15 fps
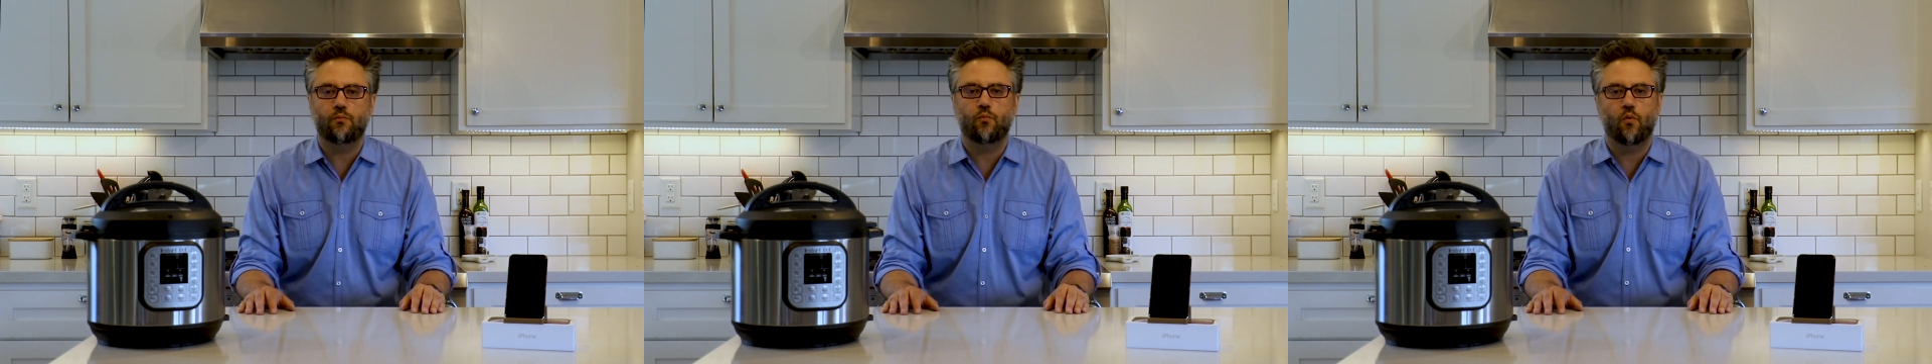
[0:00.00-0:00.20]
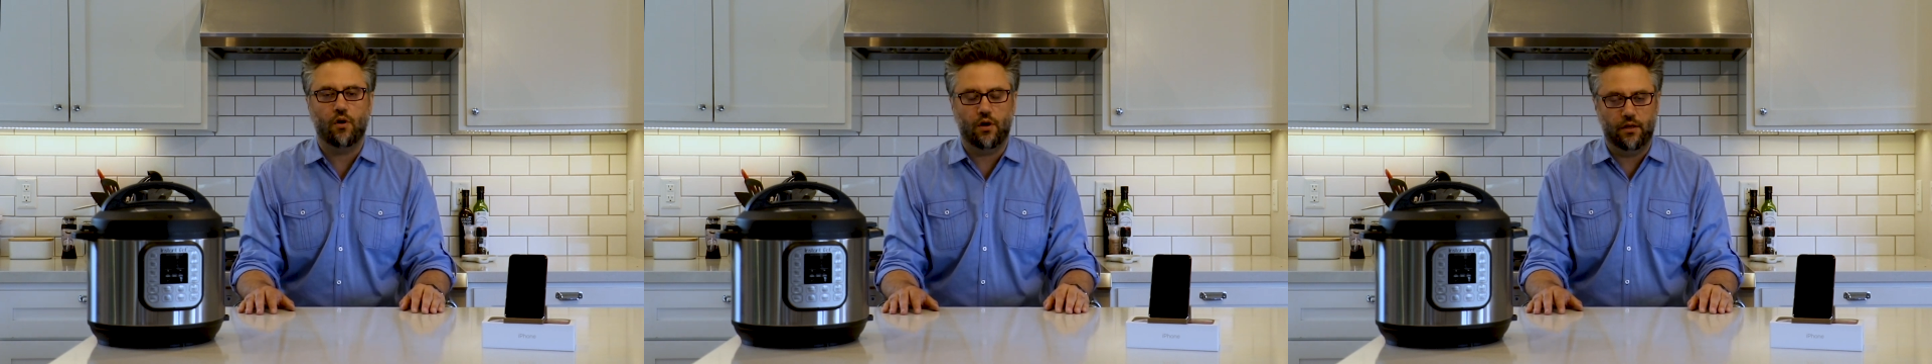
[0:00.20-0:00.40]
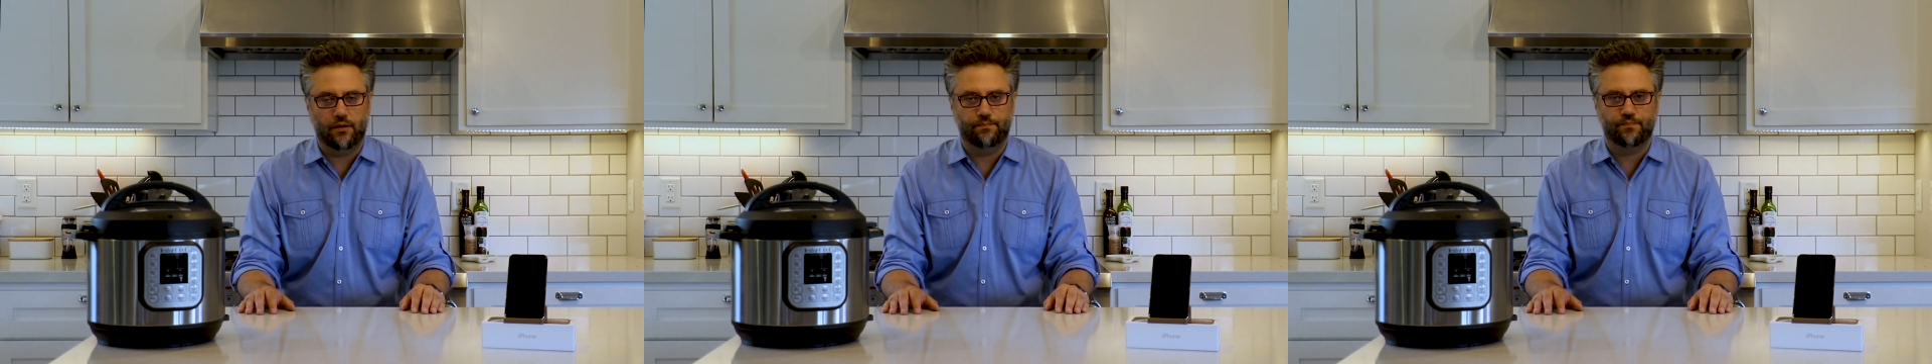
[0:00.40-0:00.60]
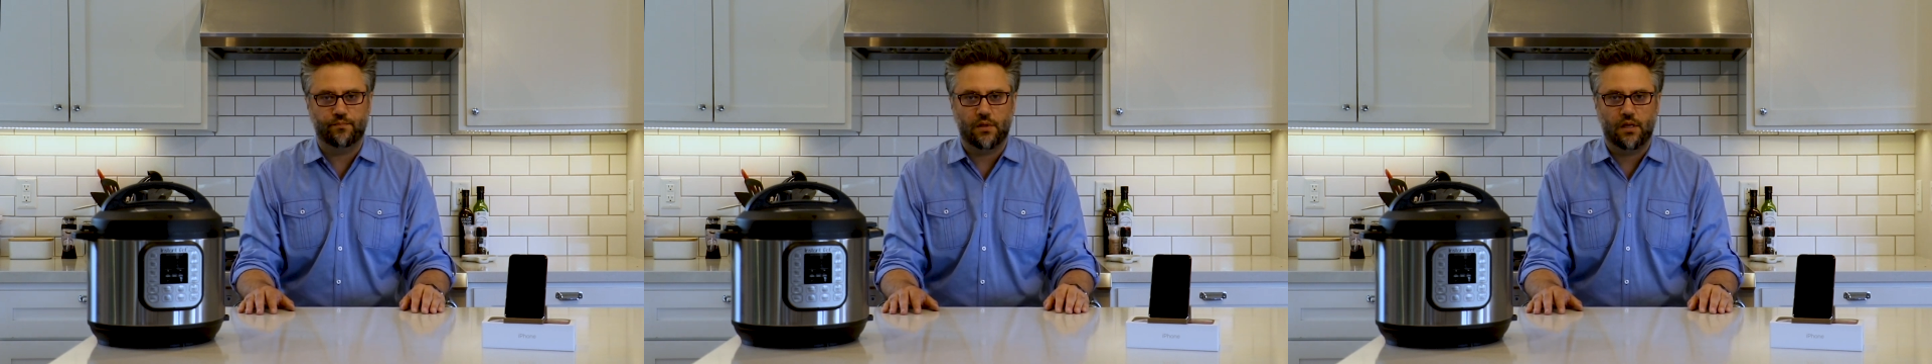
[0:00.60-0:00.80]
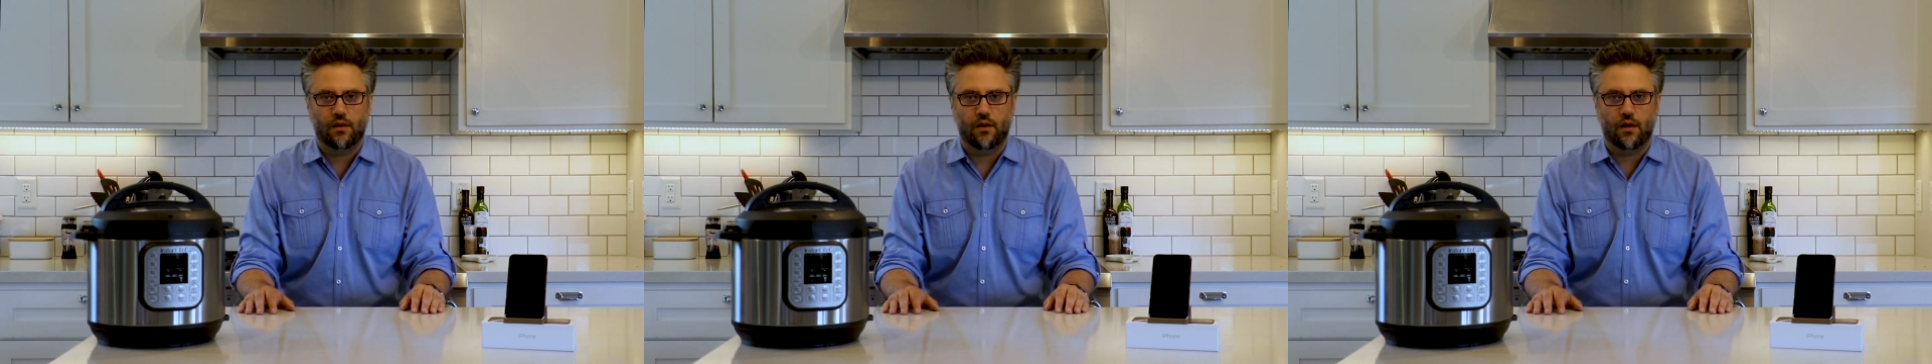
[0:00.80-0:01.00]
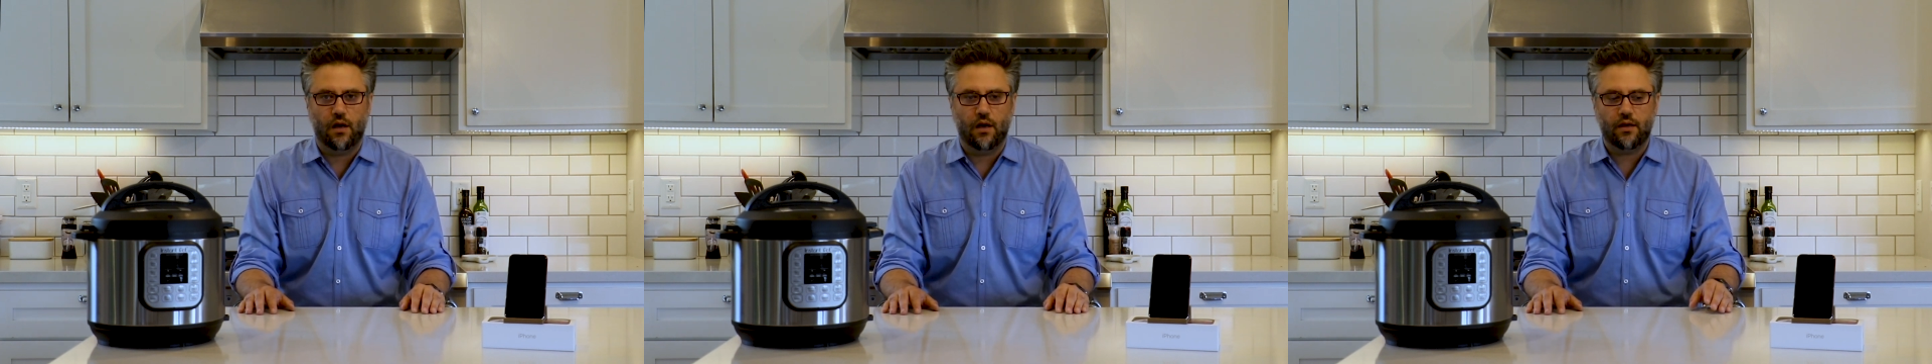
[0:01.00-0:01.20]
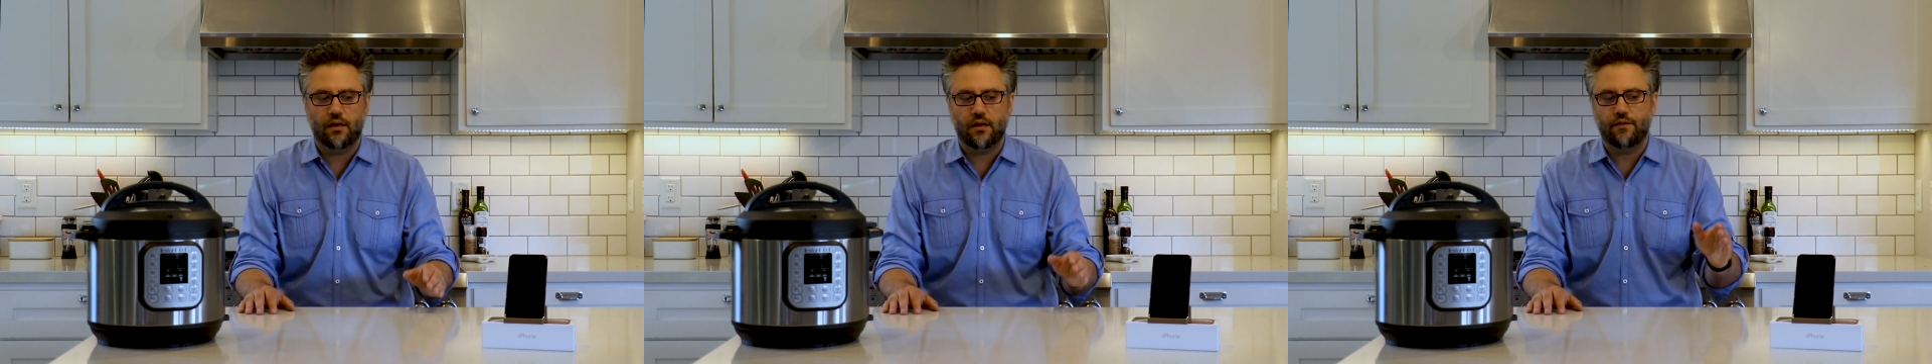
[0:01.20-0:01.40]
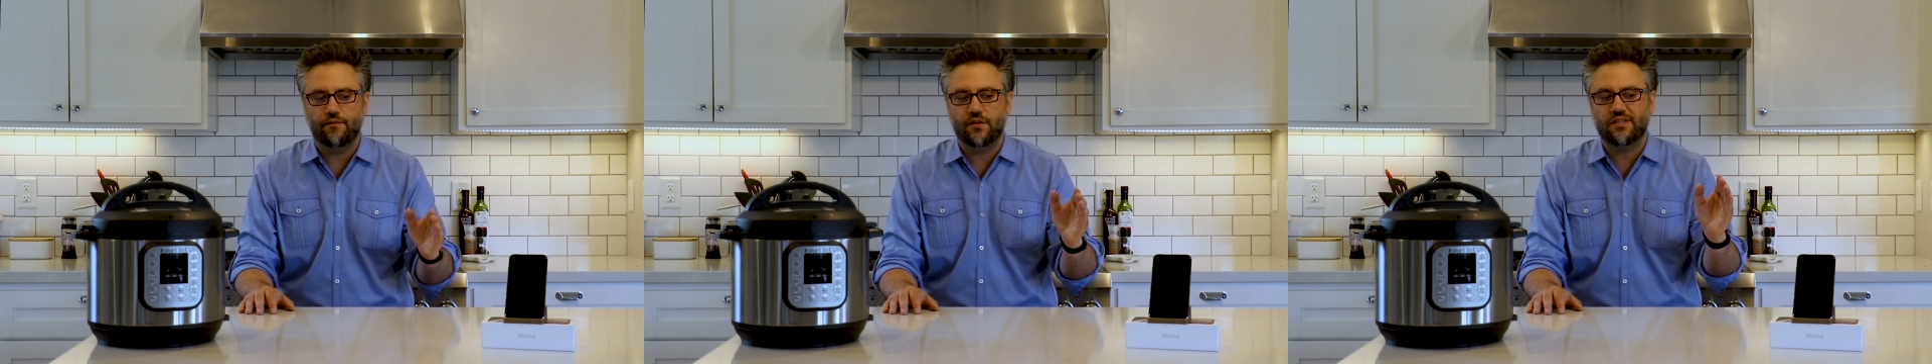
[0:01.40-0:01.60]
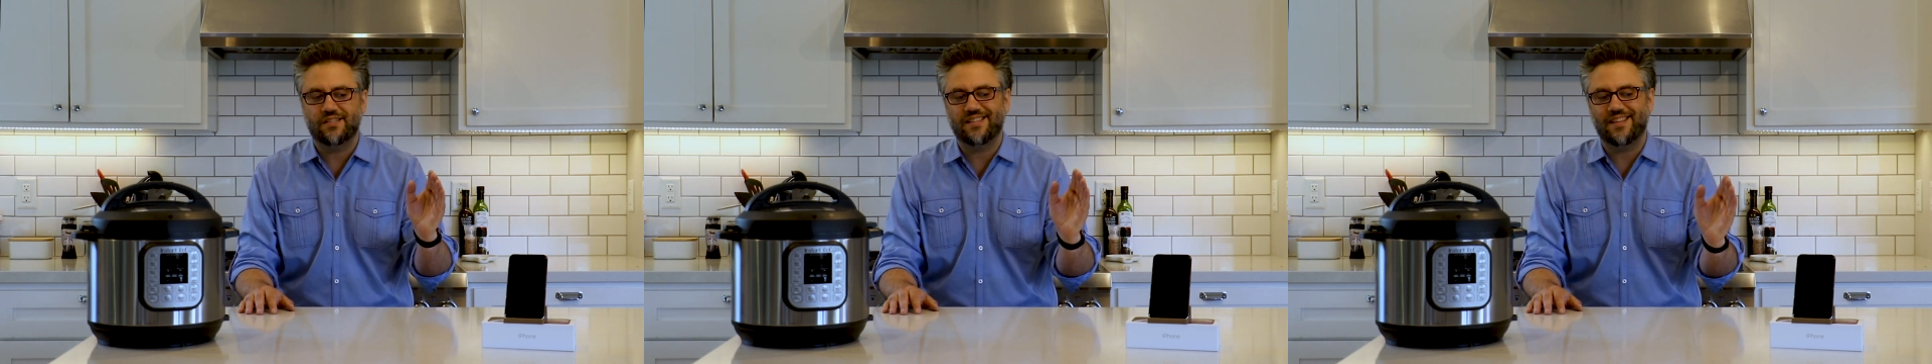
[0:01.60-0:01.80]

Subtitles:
one, I'm going to give the